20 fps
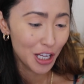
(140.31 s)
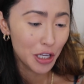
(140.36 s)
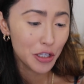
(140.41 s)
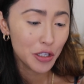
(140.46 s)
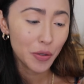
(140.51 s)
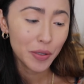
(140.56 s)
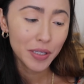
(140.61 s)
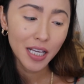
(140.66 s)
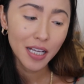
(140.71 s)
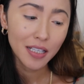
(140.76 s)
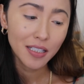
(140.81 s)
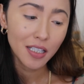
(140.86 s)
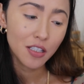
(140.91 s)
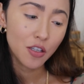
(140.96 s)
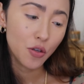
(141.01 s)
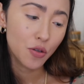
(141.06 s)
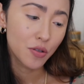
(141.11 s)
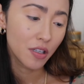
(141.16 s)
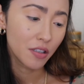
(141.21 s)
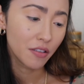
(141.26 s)
So it says it
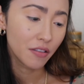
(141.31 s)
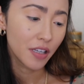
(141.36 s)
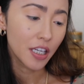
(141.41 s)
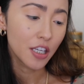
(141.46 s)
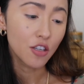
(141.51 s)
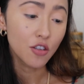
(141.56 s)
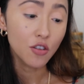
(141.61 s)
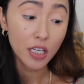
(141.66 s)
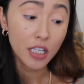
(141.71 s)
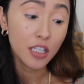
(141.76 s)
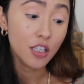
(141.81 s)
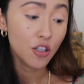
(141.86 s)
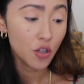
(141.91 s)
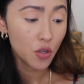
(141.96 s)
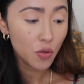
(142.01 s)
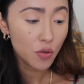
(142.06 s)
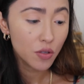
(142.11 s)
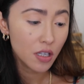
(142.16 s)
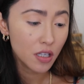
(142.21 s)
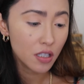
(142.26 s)

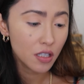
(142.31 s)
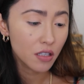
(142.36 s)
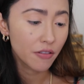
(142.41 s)
uses